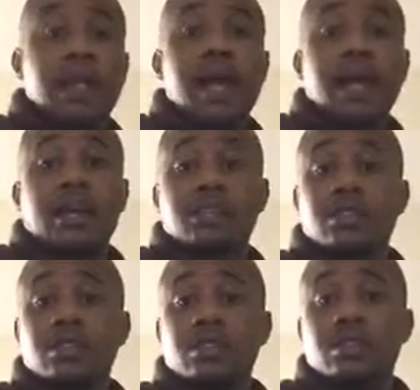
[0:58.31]

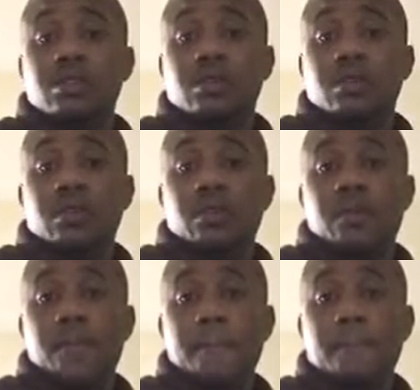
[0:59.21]
last
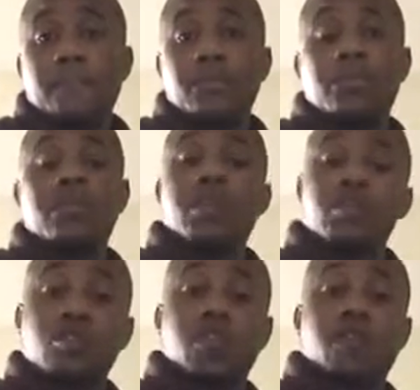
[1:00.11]
to
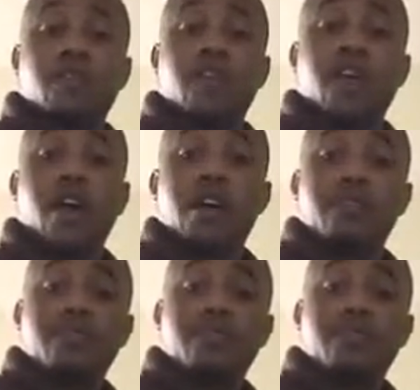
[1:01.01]
make sure they were fine.